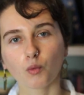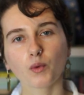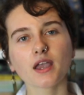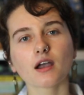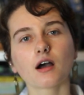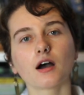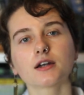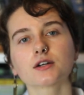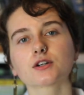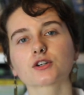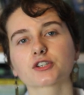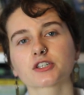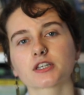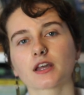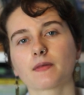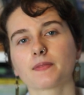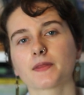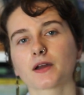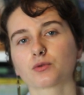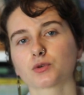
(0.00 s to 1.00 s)
We
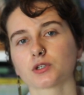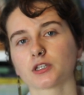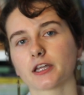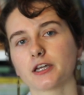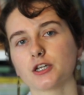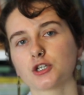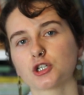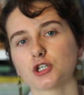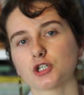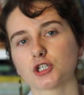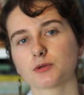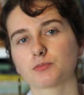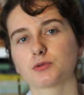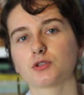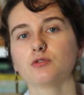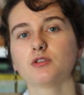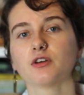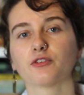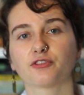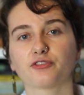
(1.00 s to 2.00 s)
understand their relationship
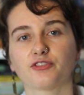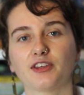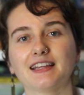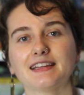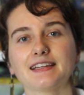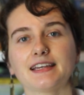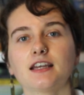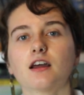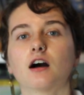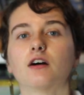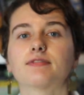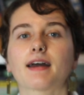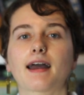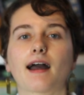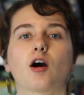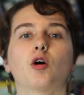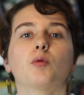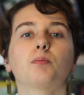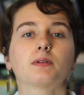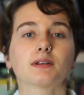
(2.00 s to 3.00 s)
to the feeling of
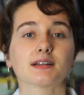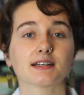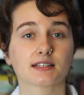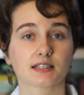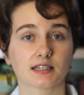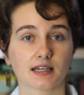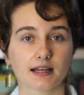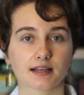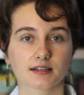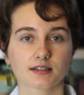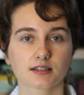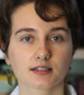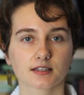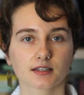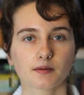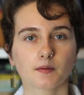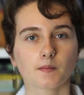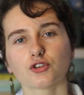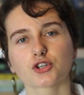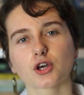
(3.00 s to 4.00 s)

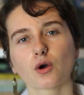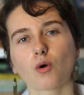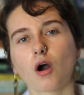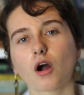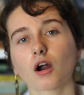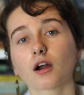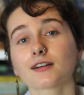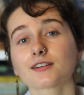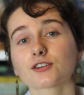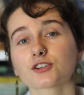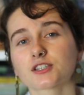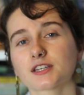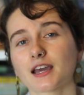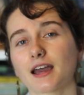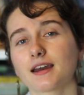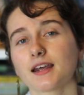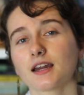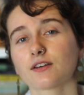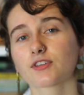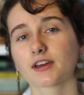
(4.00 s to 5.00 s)
helplessness. So our
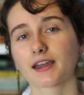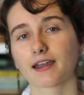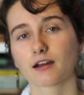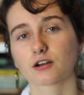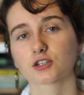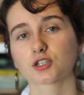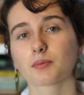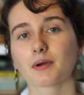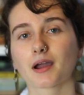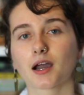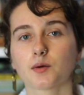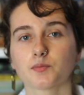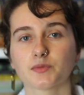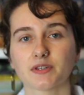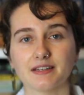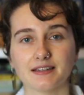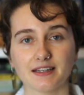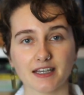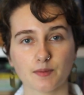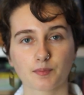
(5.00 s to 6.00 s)
understanding of the character
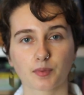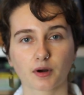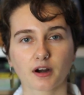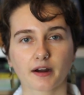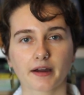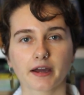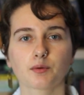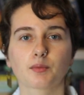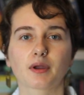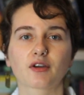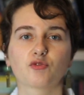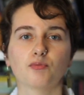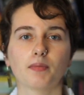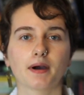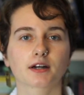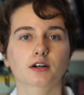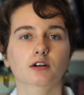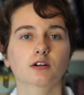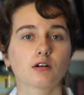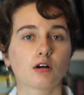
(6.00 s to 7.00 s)
becomes deeper, and we have
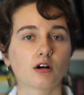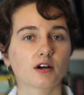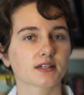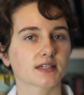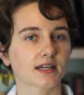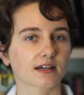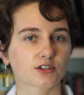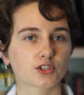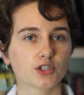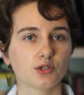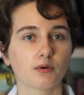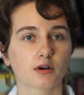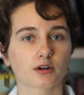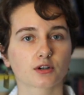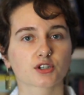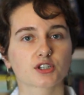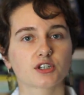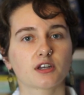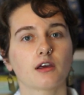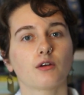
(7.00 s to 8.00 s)
better context to
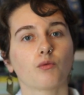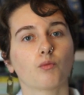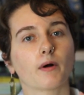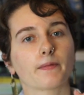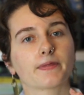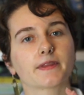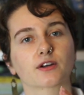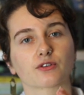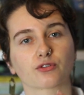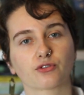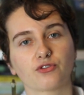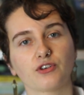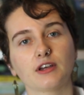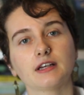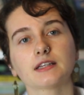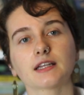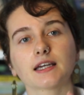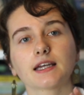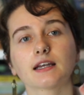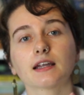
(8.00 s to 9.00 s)
understand what they're
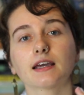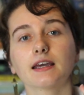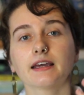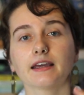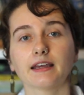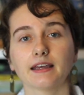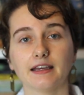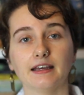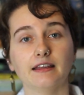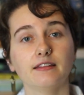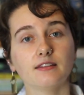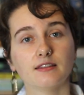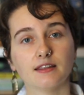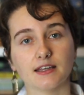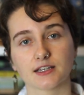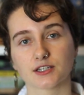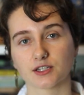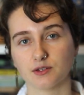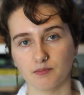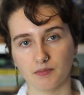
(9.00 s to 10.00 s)
feeling in
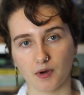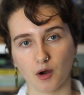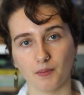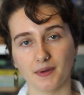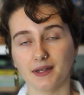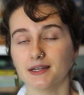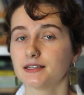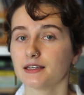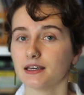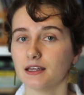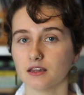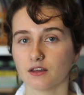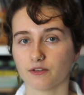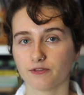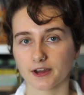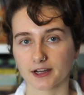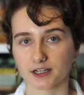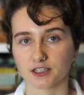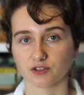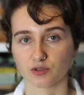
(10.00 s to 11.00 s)
this moment in the
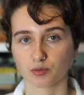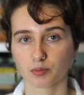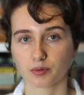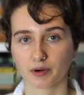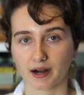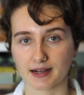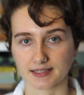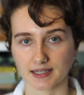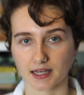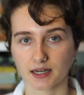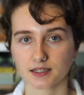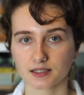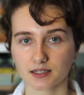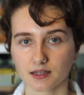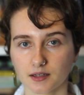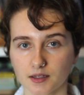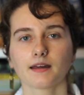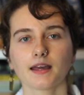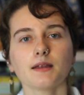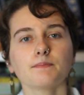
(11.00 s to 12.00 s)
fictive
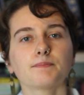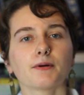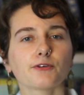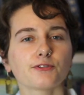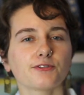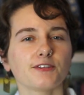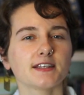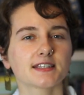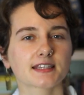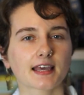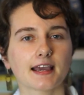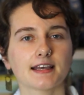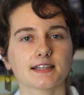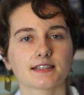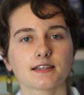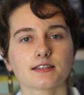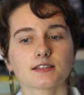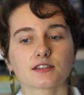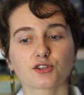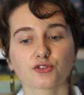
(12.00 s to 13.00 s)
present. In both these
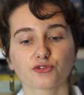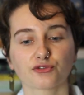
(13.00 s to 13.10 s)
cases,